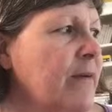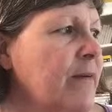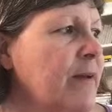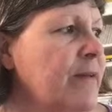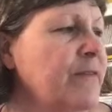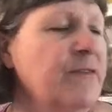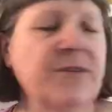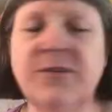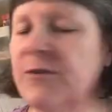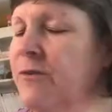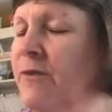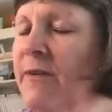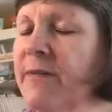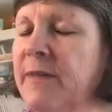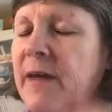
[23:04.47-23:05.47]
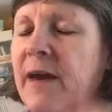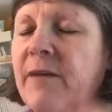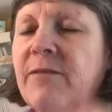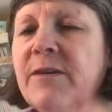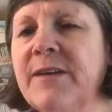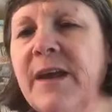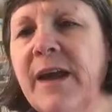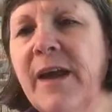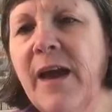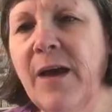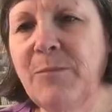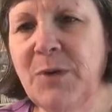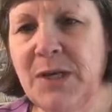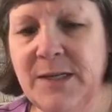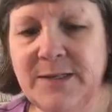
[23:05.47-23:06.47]
it's using the Everyday
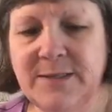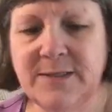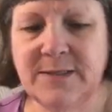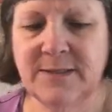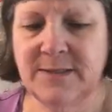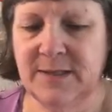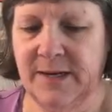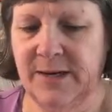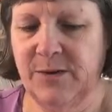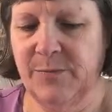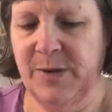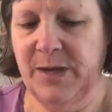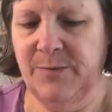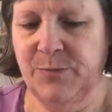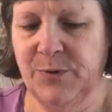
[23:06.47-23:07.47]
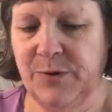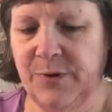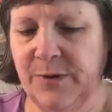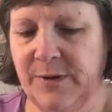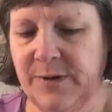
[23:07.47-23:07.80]
Happiness designer paper.